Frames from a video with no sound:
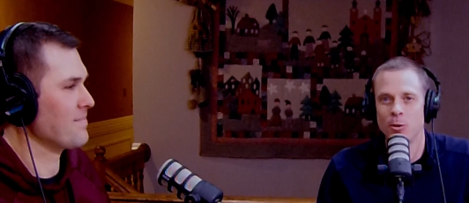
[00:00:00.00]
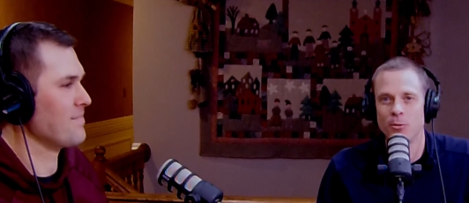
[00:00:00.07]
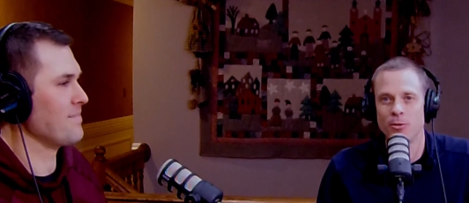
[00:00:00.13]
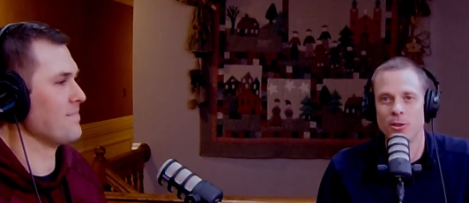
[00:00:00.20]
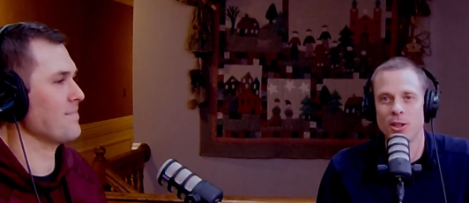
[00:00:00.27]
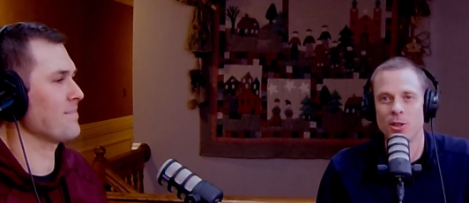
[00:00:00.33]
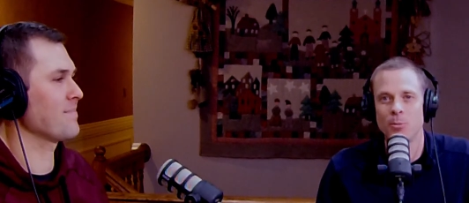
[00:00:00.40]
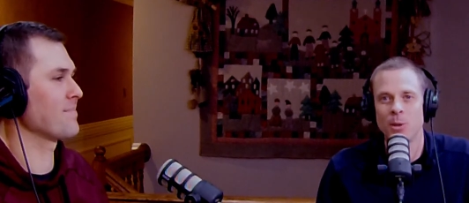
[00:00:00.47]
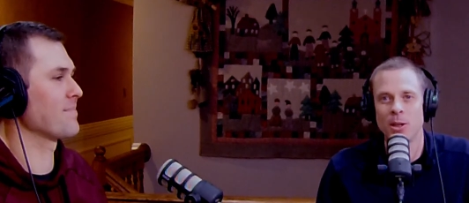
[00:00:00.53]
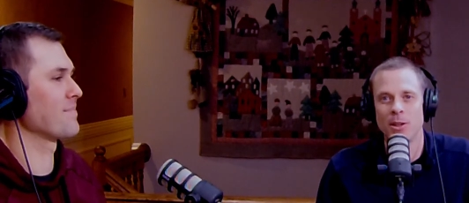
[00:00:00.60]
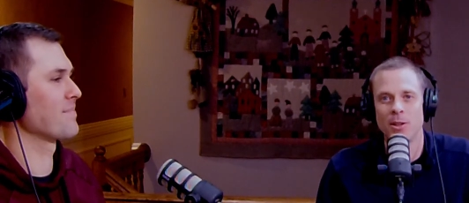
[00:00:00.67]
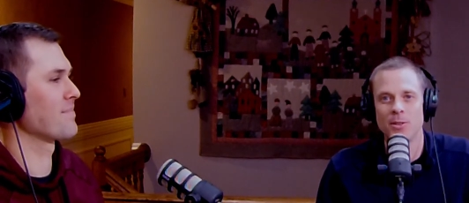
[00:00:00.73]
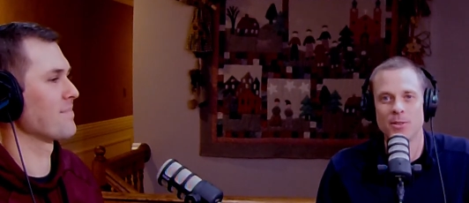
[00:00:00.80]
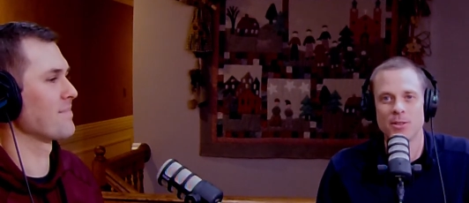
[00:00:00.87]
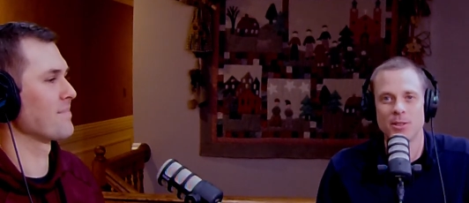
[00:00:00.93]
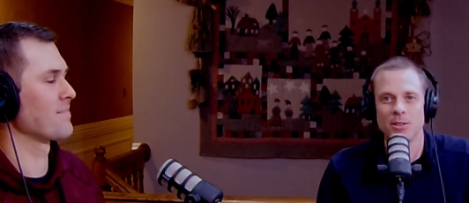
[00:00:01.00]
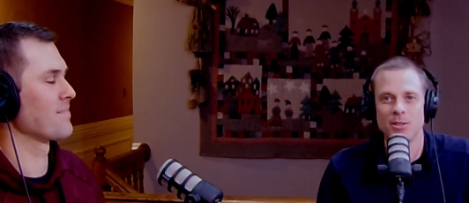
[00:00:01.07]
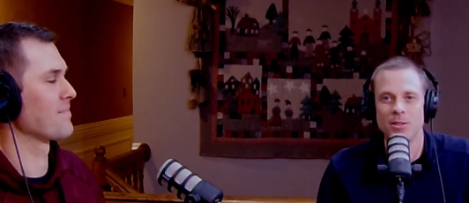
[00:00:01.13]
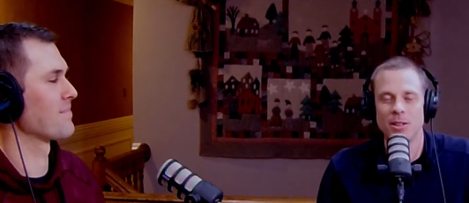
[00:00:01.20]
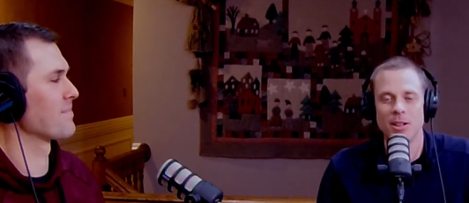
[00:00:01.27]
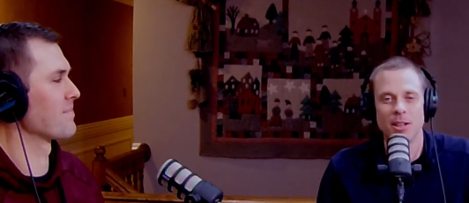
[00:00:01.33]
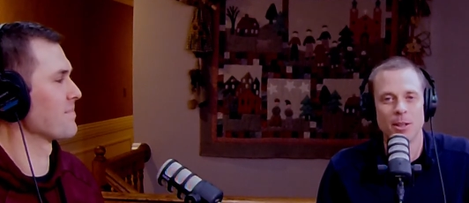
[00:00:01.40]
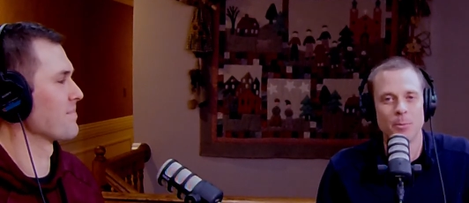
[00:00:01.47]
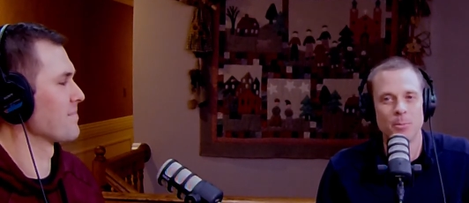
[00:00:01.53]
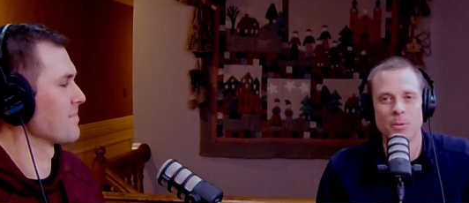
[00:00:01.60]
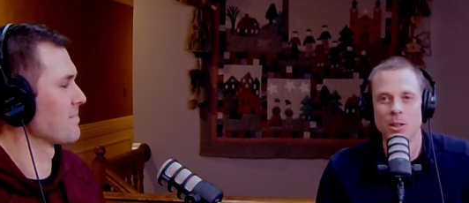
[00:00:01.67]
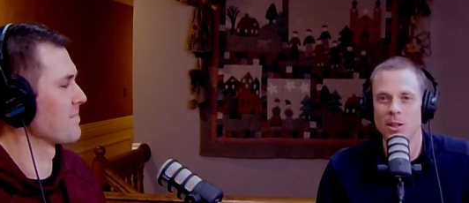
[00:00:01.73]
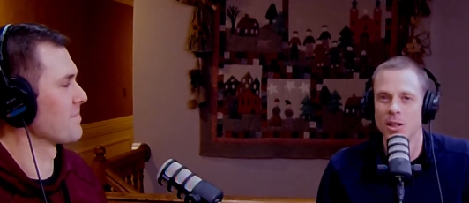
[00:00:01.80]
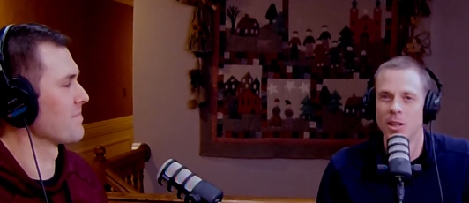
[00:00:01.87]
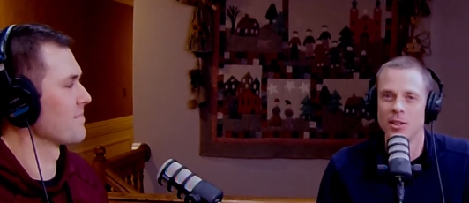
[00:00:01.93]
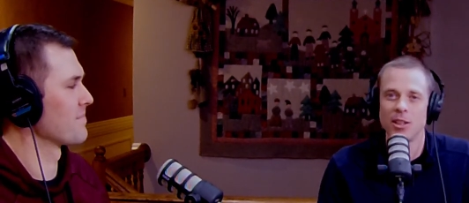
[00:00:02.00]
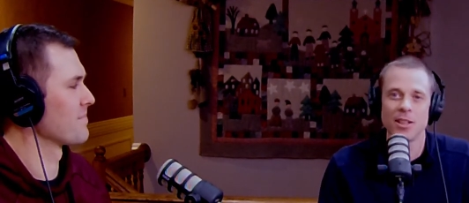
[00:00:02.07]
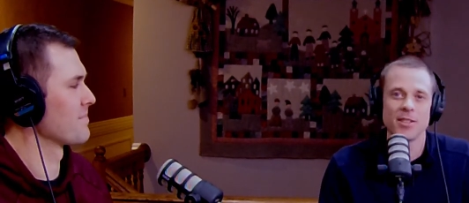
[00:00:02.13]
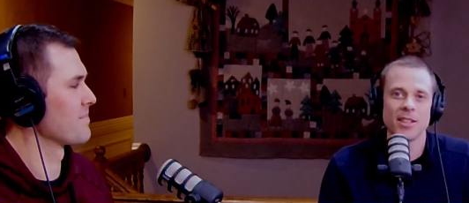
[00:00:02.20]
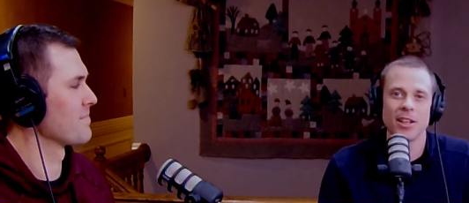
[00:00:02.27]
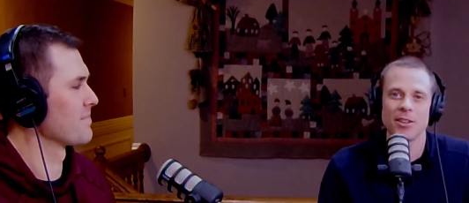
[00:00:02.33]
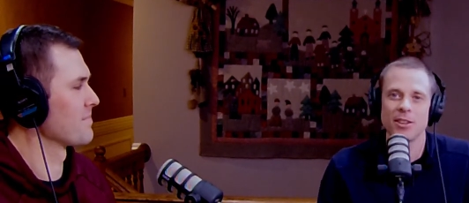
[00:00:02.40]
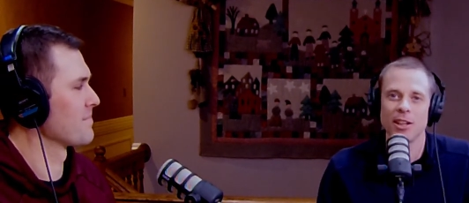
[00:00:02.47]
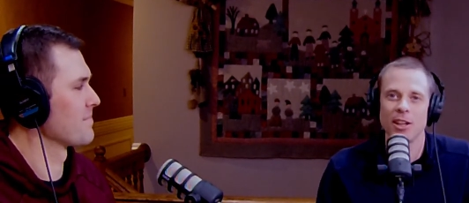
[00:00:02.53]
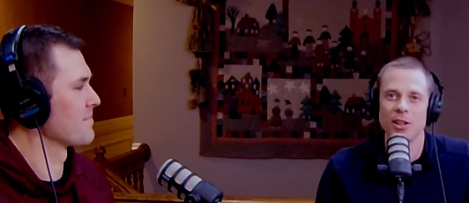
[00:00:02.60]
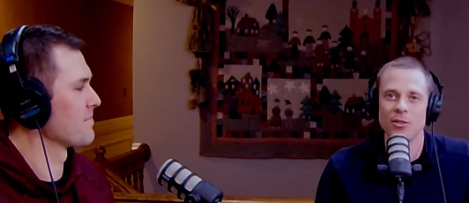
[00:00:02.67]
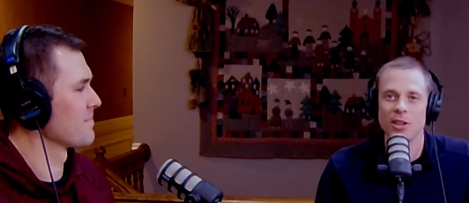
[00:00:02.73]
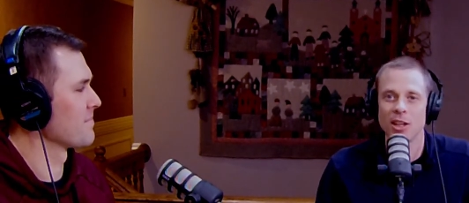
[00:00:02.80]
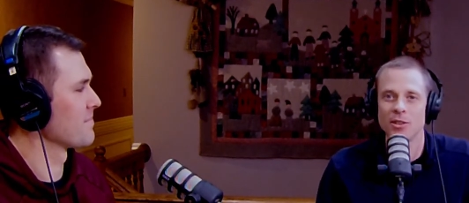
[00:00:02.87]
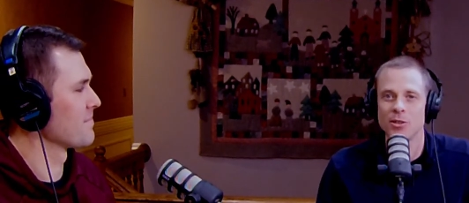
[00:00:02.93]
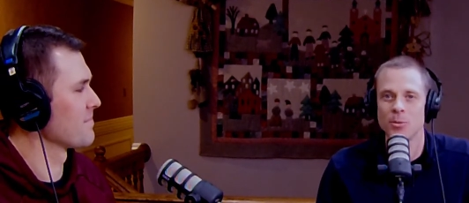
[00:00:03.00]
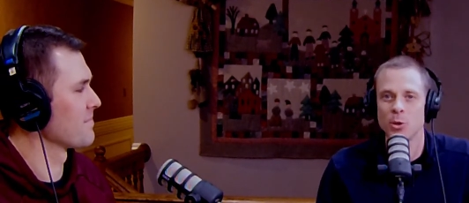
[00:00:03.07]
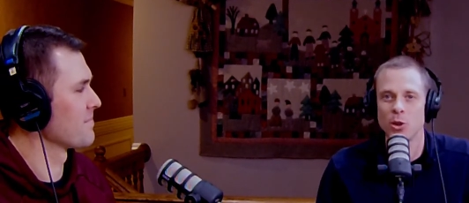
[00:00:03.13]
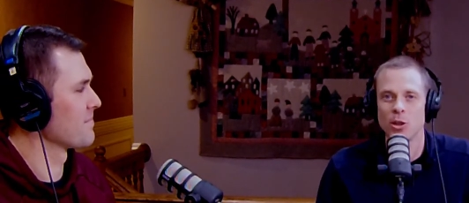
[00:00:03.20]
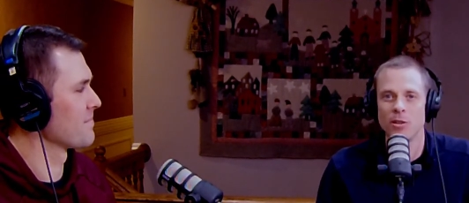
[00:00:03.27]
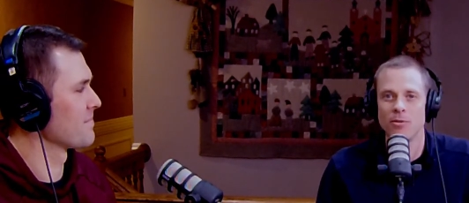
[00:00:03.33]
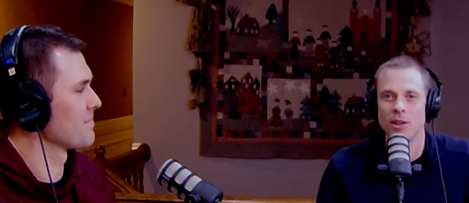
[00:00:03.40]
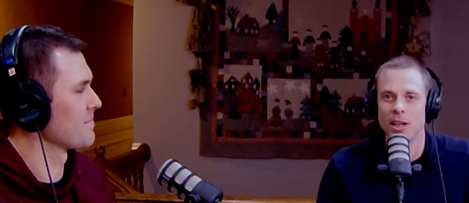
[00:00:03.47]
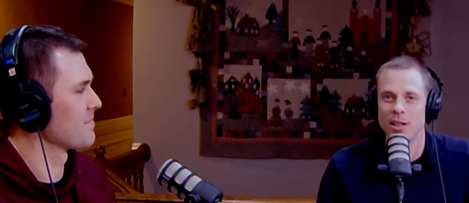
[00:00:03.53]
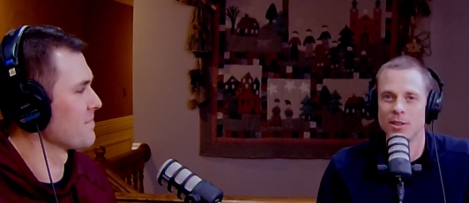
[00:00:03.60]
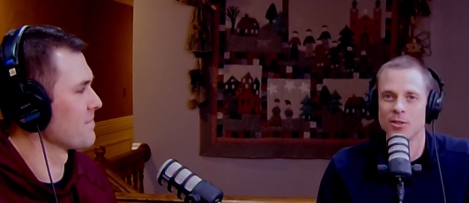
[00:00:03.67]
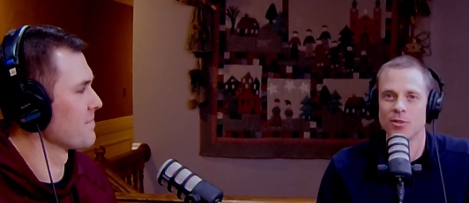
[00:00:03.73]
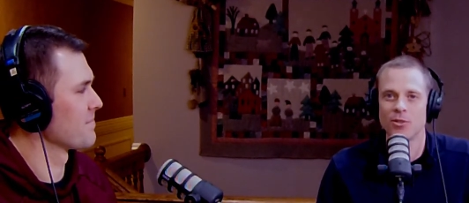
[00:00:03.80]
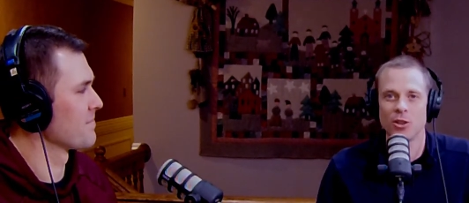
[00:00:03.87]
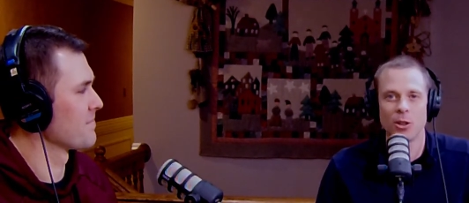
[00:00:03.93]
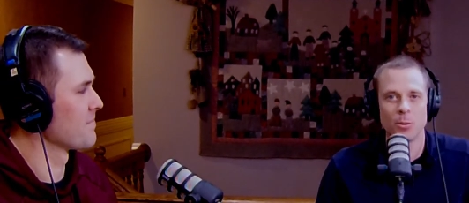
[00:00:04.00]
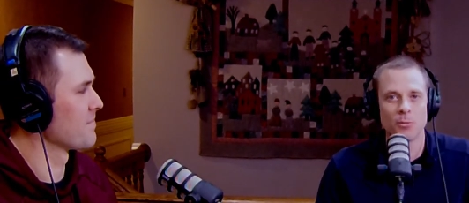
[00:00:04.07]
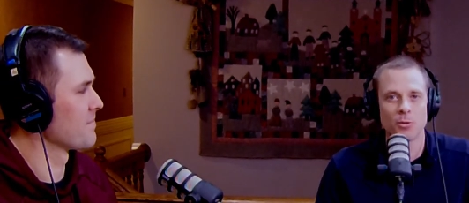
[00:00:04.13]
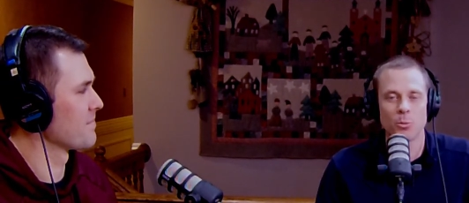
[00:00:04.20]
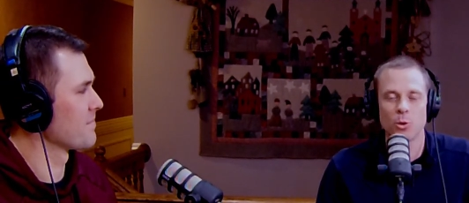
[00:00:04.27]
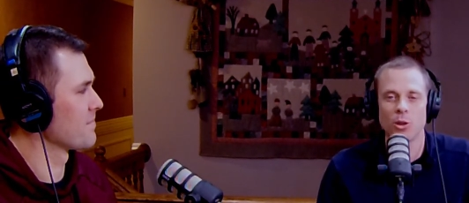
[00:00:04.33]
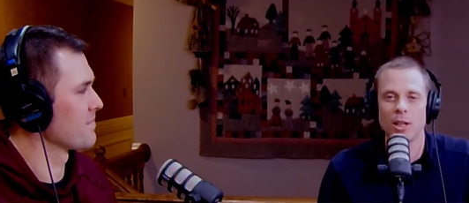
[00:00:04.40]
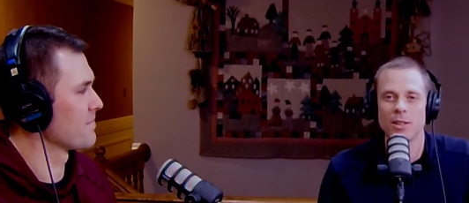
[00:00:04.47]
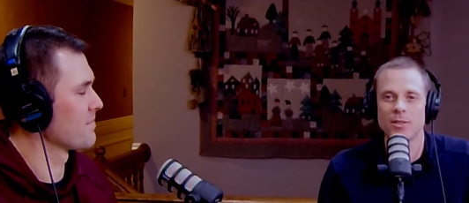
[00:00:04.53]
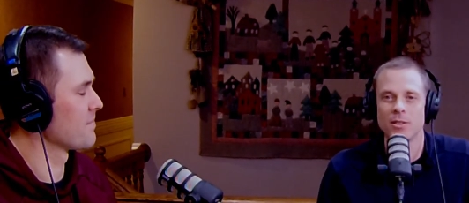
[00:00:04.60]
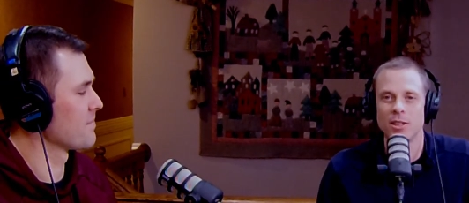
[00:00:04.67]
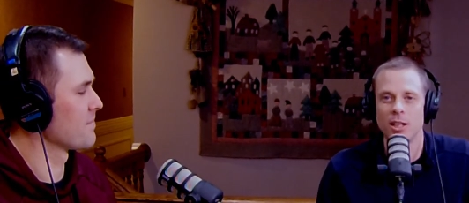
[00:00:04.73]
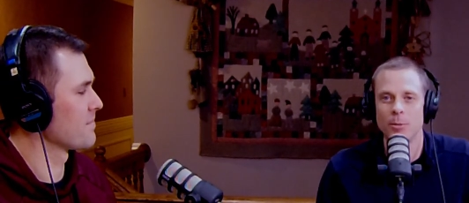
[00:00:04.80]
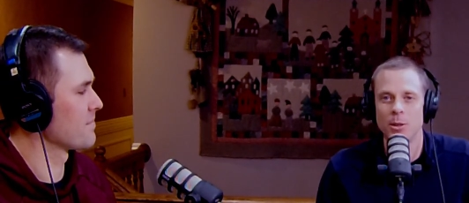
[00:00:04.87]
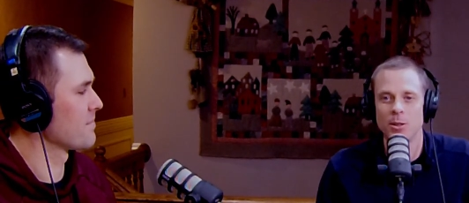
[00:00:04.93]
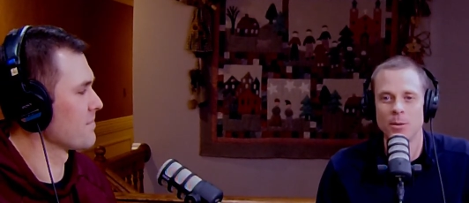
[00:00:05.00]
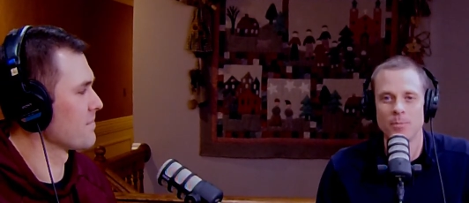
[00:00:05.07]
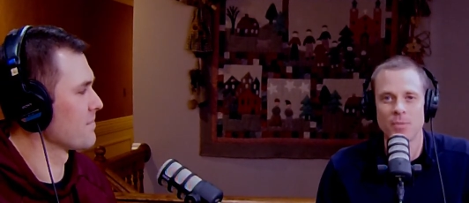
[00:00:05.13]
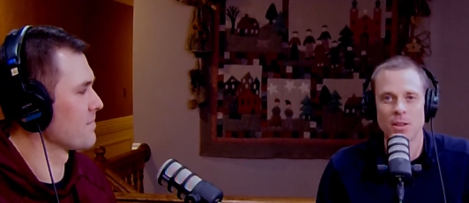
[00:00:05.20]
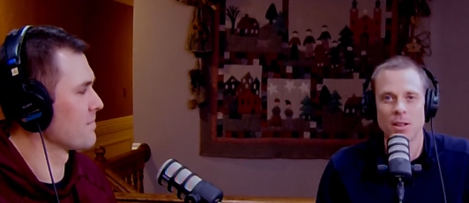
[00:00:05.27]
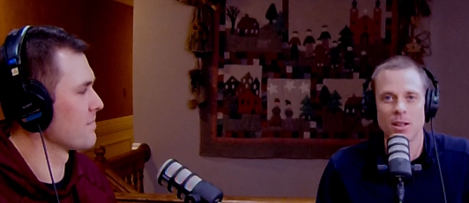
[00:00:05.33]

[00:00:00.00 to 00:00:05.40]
Speaker 1: Hopefully, you parents and um, and kids out there, you've gotten some good advice from from Craig Stammen.